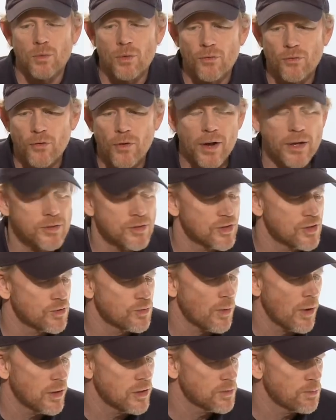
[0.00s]
and we're friends
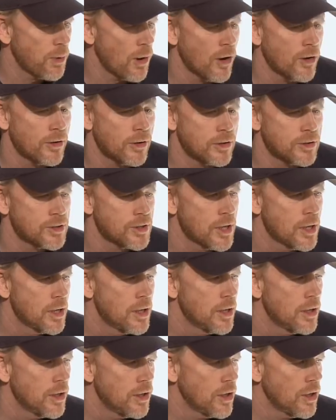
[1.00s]
as well as partners,
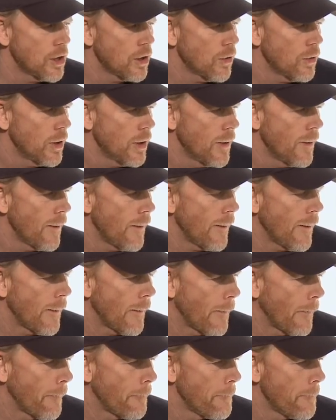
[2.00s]
you know,
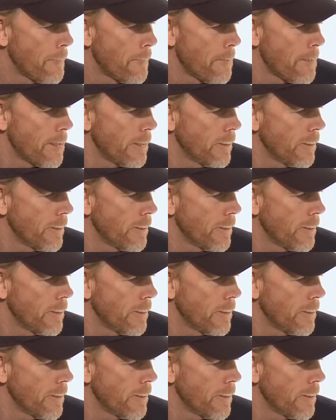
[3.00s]
um,